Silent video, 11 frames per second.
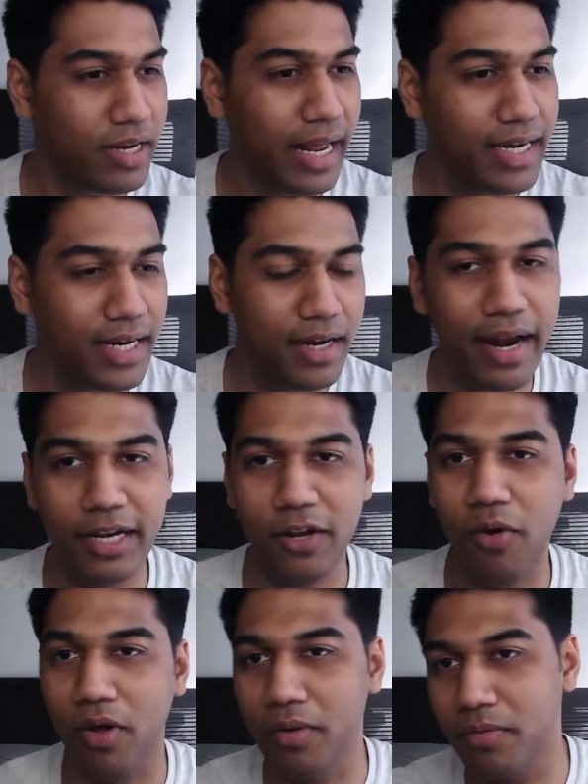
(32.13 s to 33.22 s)
technically right now
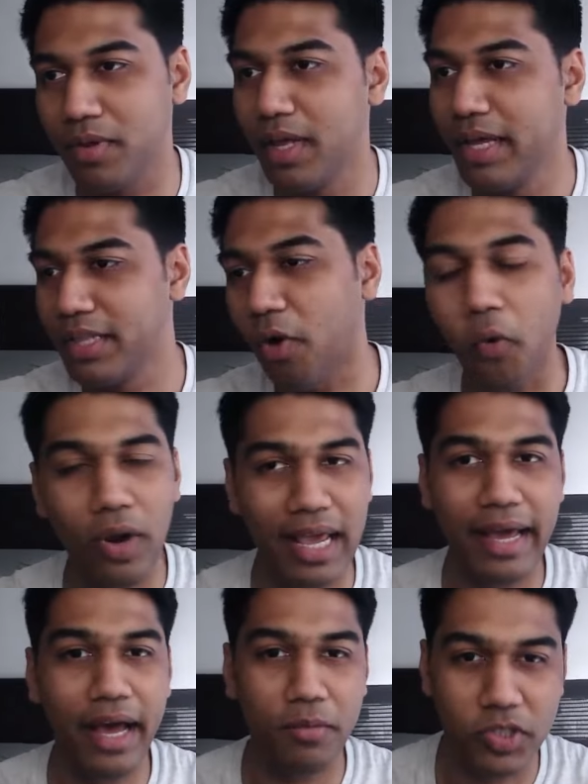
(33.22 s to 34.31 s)
on the whole
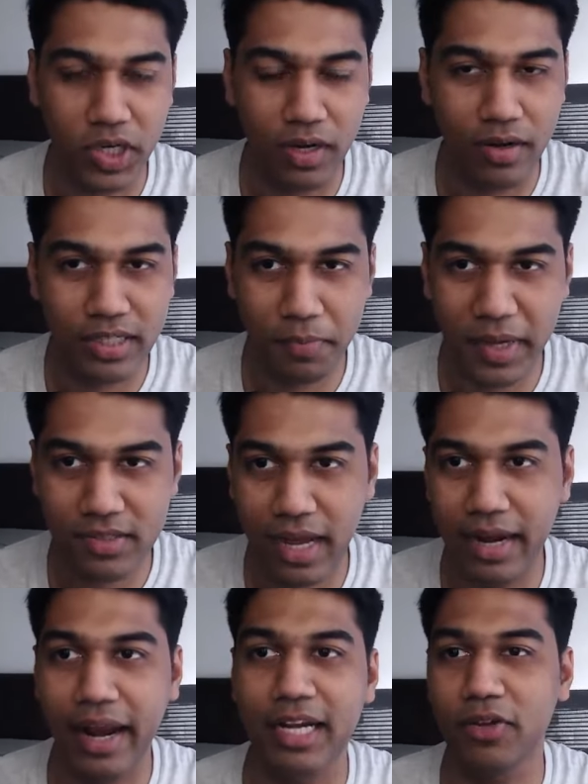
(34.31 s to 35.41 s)
AI and machine learning space. And
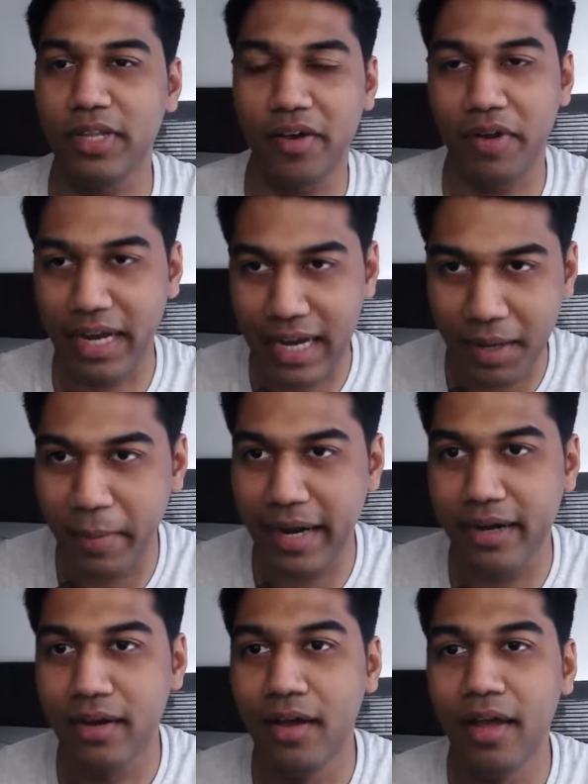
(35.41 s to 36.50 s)
right now they have really made
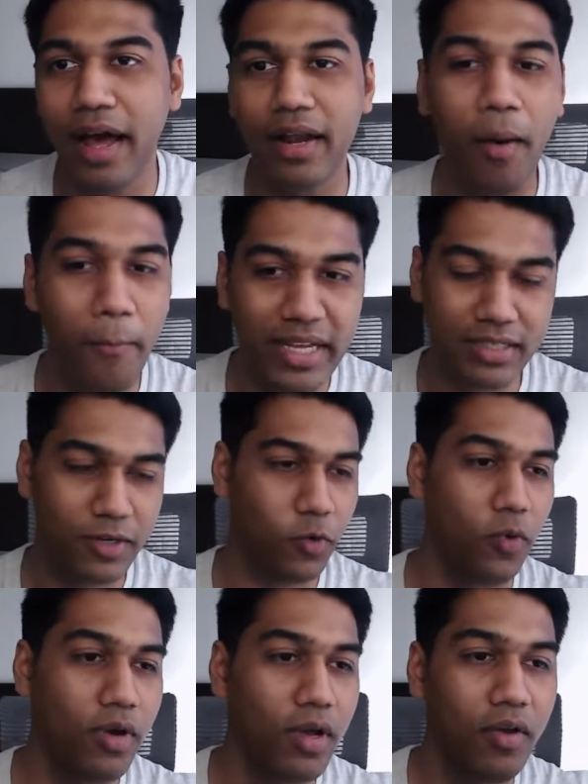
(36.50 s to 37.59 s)
an amazing
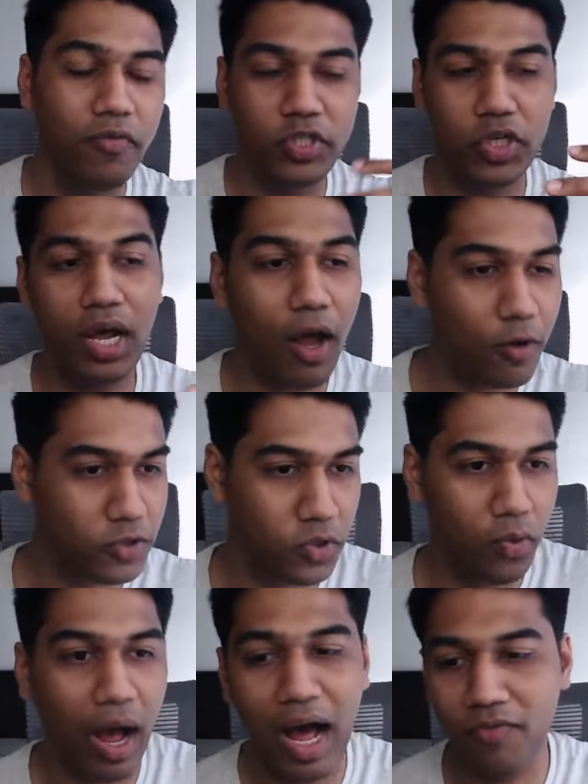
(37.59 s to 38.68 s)
tool which allows you to
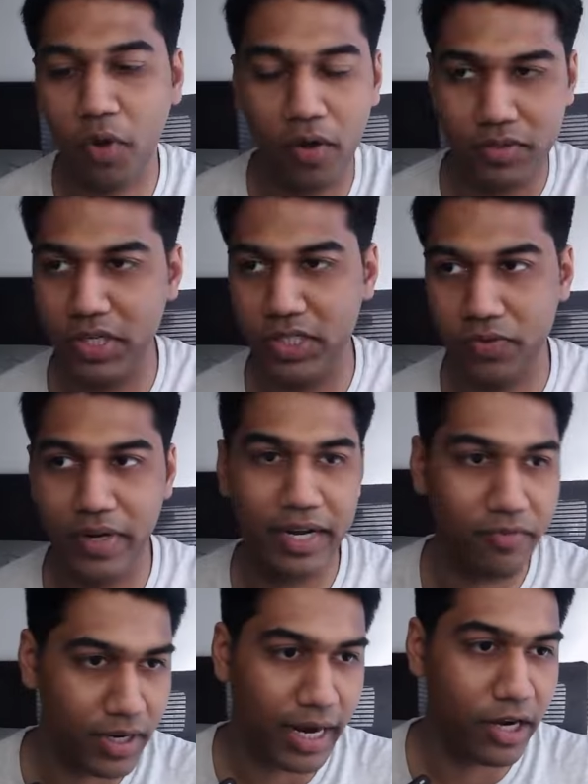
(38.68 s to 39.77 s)
have conversation with
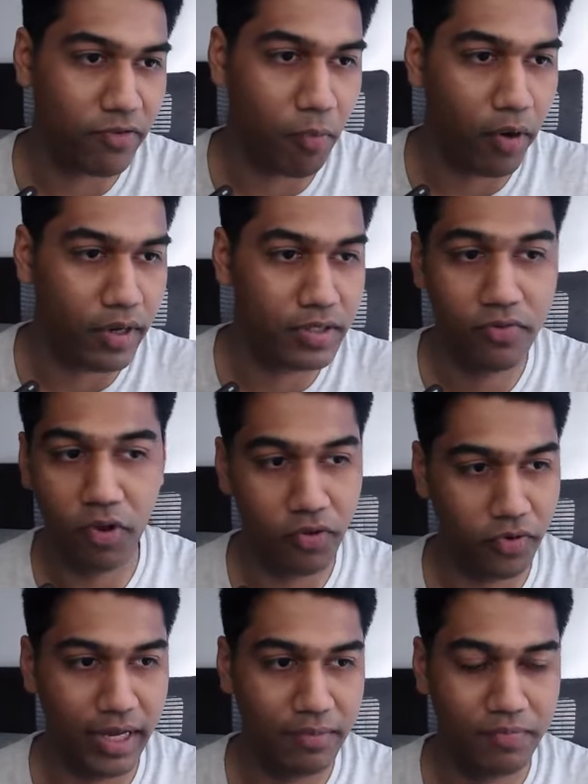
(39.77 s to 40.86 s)
different kind of models for free.